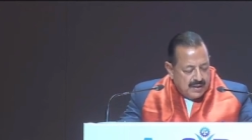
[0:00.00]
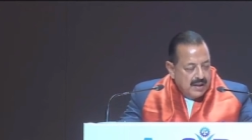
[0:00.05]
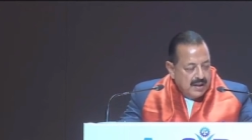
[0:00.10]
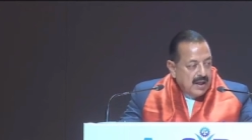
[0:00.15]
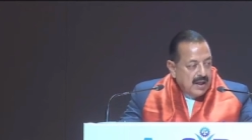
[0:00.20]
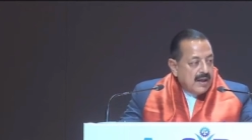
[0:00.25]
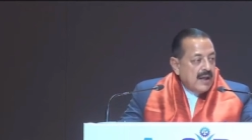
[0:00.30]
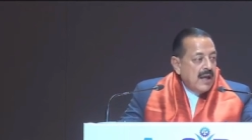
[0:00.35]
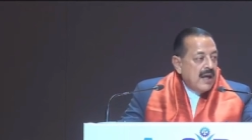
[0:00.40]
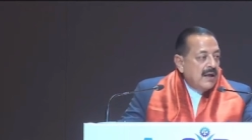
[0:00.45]

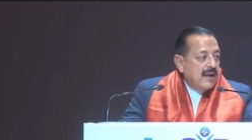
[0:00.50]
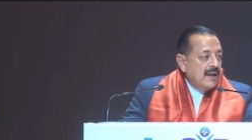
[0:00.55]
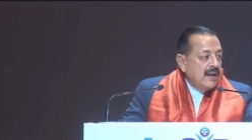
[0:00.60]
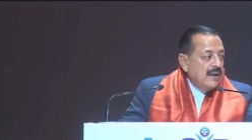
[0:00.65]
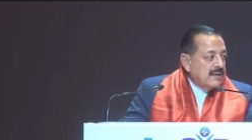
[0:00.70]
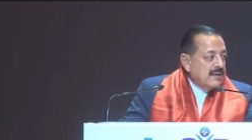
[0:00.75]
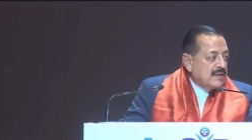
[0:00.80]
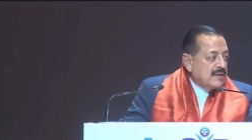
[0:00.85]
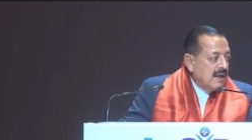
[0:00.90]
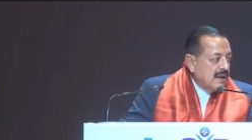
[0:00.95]
Our
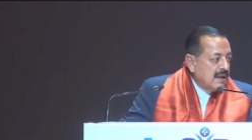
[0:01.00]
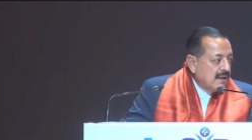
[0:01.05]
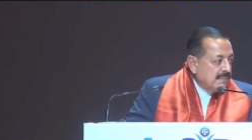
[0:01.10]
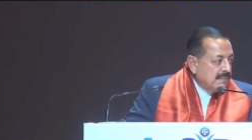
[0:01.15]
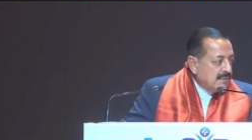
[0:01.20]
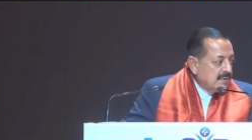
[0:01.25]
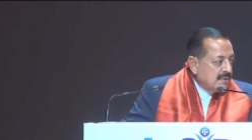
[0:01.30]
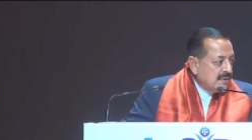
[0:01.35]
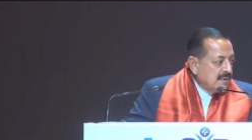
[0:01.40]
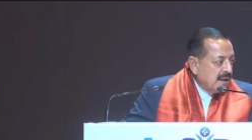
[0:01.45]
agri
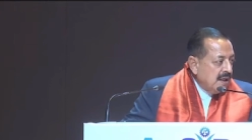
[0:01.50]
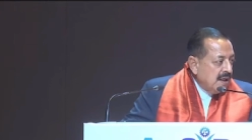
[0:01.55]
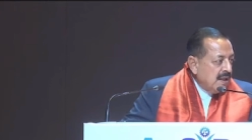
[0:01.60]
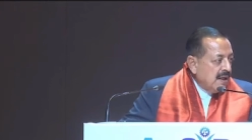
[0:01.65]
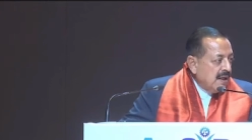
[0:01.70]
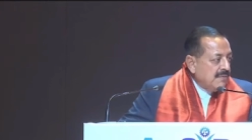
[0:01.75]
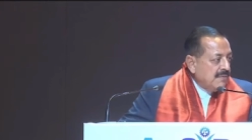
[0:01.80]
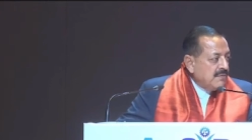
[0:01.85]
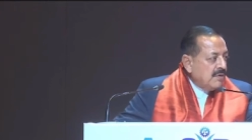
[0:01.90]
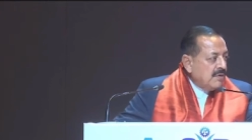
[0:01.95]
startups, again
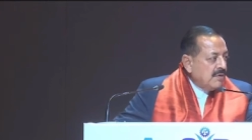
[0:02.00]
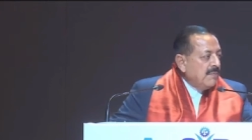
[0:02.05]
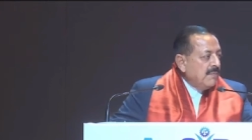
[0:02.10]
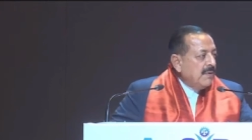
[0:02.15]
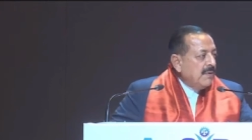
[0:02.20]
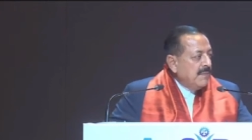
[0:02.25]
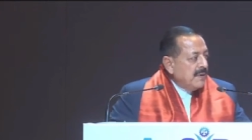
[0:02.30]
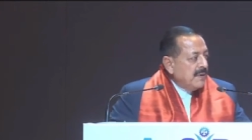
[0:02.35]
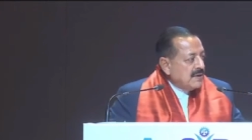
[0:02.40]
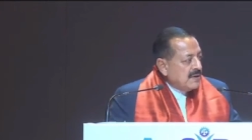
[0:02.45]
I have to
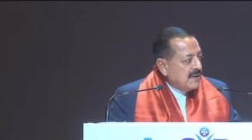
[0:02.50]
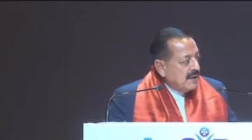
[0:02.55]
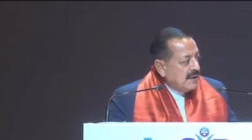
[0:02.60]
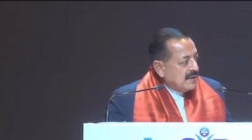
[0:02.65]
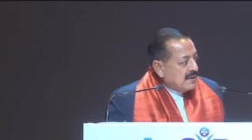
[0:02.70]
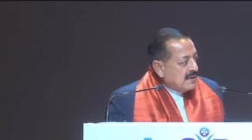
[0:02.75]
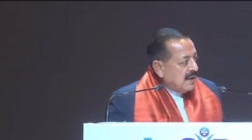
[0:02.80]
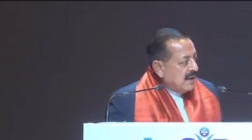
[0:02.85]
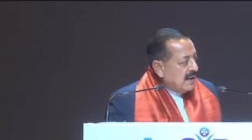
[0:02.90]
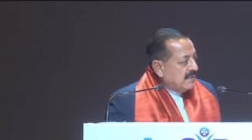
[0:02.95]
compliment
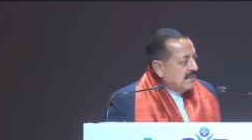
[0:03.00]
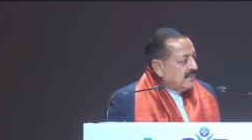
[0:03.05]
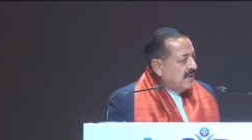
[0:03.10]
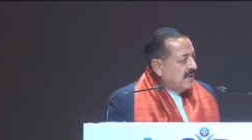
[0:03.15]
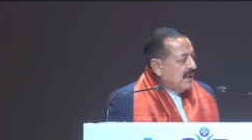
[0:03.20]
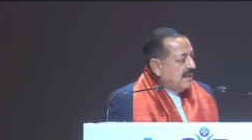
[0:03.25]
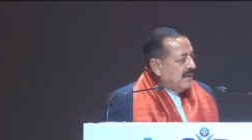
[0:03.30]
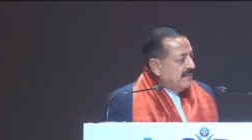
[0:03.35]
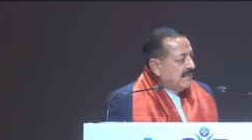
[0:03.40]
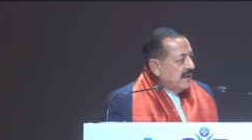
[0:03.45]
CSR
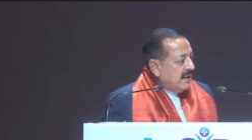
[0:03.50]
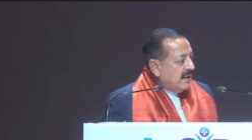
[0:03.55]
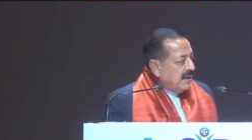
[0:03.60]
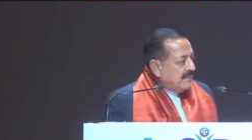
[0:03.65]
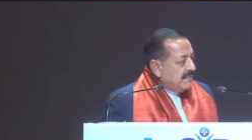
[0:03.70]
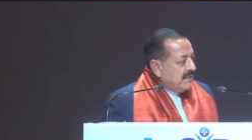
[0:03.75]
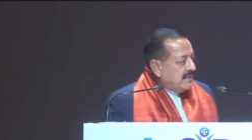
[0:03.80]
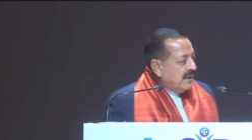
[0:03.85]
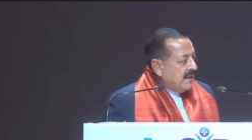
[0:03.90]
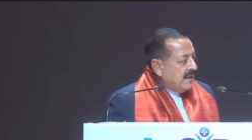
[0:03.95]
for having
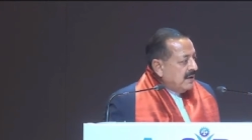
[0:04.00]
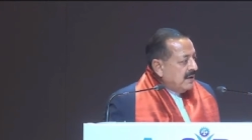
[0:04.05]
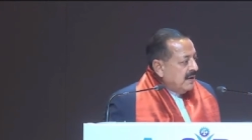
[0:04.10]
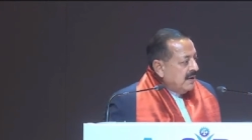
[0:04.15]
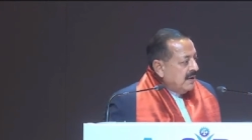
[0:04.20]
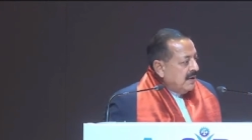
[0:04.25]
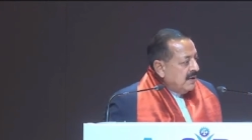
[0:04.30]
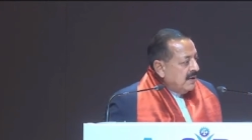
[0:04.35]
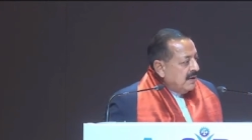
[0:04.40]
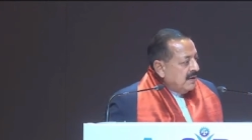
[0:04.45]
gifted
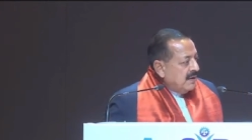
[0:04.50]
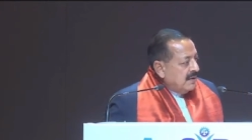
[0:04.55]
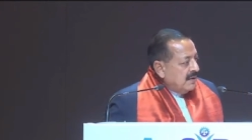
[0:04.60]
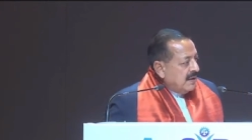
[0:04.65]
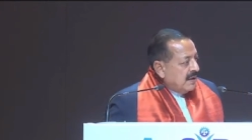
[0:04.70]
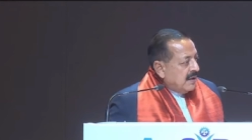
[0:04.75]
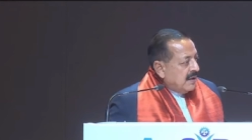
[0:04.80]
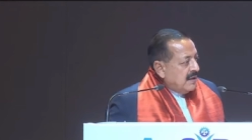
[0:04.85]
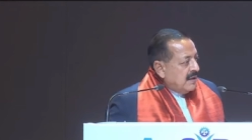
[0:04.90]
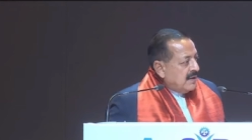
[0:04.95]

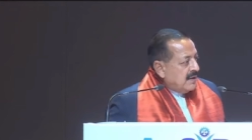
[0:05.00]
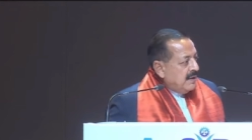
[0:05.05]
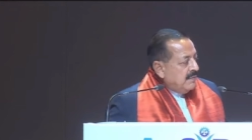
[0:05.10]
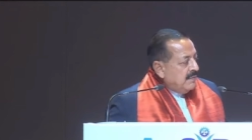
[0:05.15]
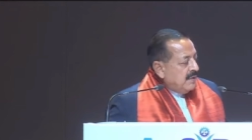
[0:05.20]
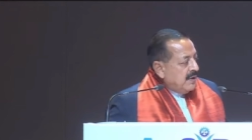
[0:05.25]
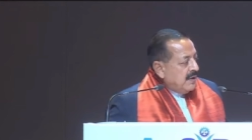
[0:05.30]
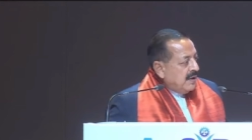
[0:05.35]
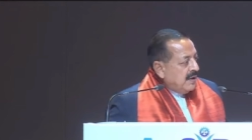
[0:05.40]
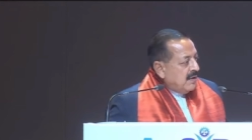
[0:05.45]
the country
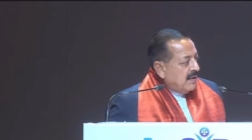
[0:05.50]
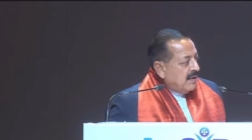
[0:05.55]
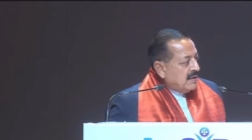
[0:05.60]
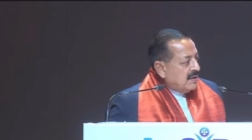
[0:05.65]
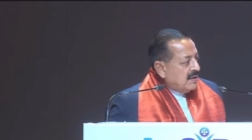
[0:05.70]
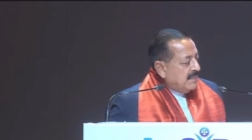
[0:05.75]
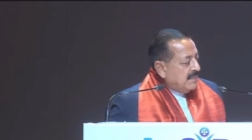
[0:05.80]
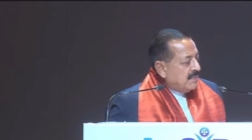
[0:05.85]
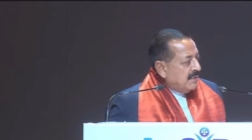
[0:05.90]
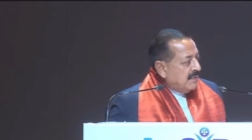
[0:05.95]
with the
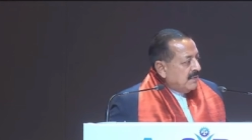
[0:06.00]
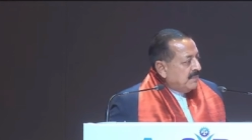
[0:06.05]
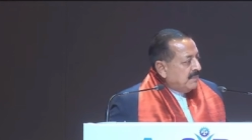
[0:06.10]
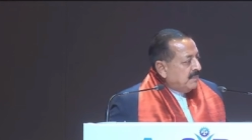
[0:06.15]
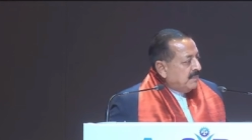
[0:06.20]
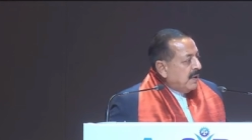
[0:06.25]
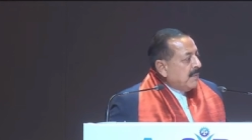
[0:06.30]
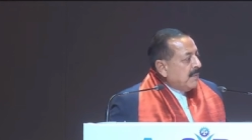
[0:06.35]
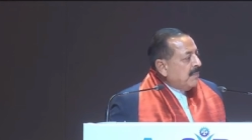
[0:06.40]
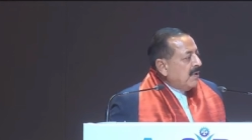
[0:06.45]
concept of
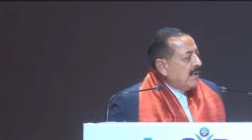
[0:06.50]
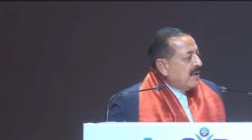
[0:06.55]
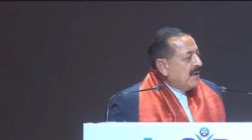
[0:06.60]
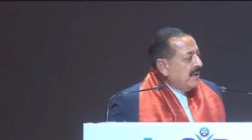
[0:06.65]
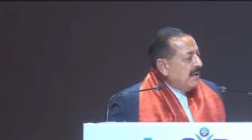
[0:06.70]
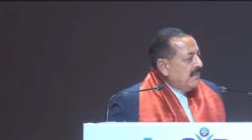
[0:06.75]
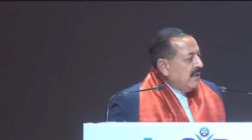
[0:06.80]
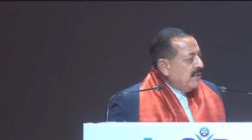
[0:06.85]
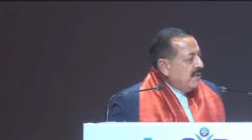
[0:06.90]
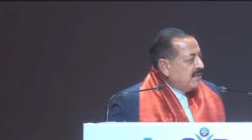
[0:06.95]
purple
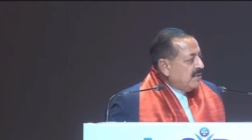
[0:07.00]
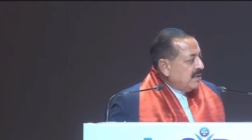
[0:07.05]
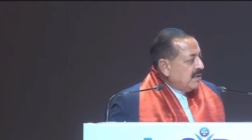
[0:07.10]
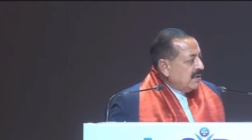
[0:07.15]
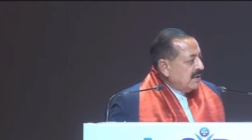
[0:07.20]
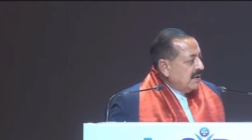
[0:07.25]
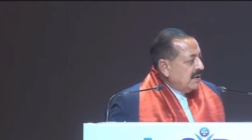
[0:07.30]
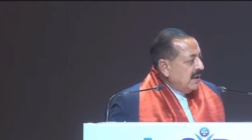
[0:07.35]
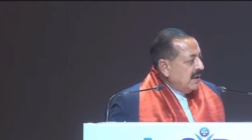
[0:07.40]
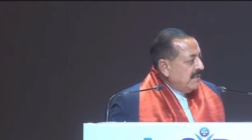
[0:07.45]

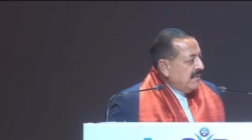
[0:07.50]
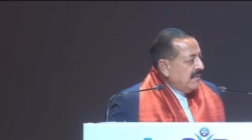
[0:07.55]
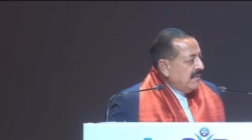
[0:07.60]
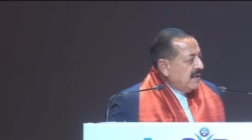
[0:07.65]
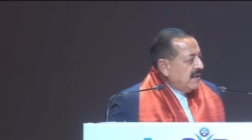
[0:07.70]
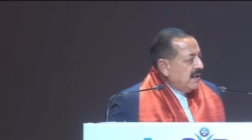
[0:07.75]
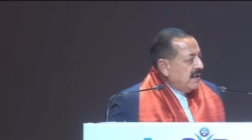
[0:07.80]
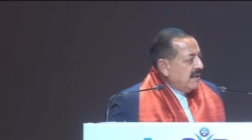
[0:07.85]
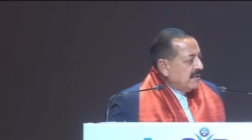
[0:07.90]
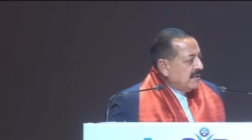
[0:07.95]
revolution, the
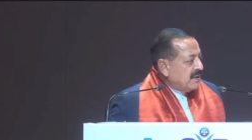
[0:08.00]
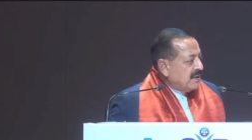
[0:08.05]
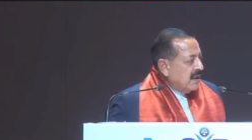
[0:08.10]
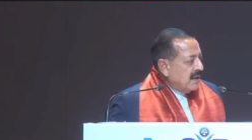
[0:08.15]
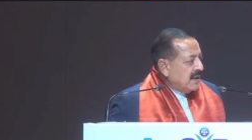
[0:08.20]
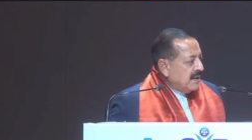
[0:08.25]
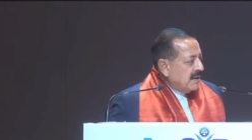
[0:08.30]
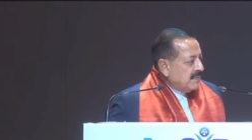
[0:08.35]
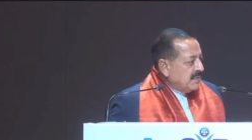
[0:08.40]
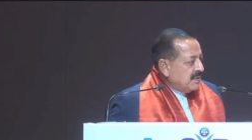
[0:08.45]
lavender
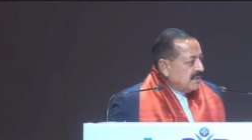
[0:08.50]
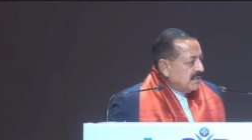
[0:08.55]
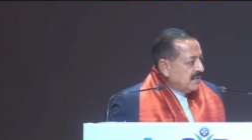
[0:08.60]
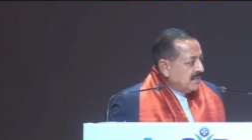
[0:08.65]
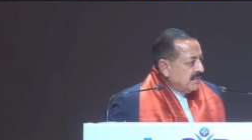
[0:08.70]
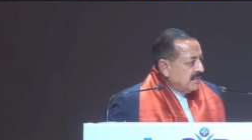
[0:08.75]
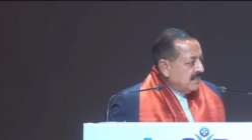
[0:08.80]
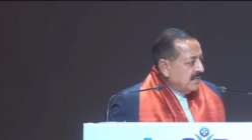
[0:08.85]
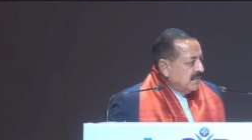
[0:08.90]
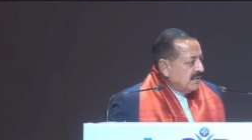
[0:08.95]
startups,
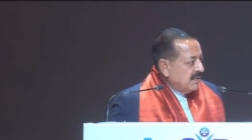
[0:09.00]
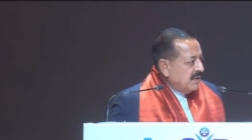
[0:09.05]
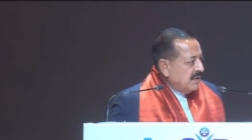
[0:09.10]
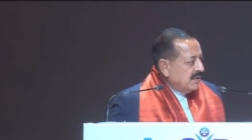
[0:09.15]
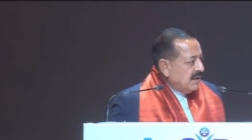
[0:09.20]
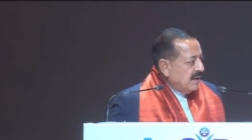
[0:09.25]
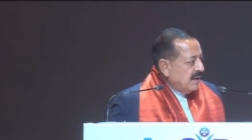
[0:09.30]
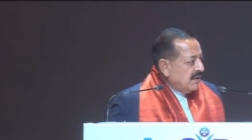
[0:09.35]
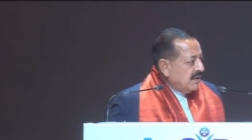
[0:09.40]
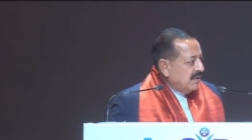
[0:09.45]
more than
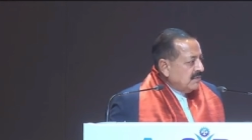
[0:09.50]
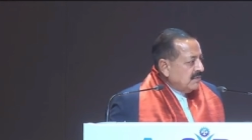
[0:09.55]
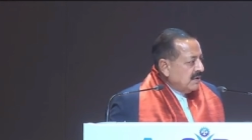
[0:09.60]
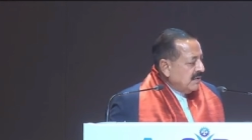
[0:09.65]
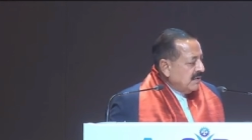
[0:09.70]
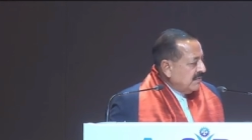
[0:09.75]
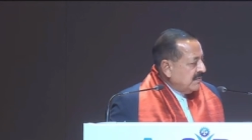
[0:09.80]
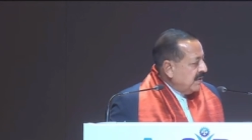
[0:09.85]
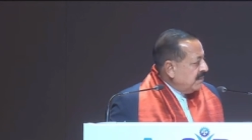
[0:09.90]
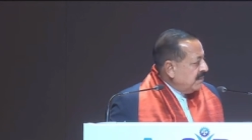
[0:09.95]
3,000
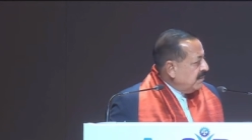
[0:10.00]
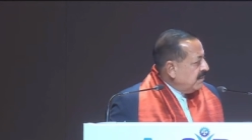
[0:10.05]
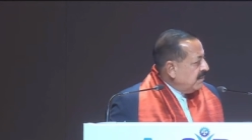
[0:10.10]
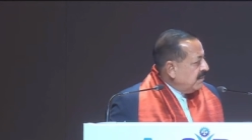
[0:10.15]
of them.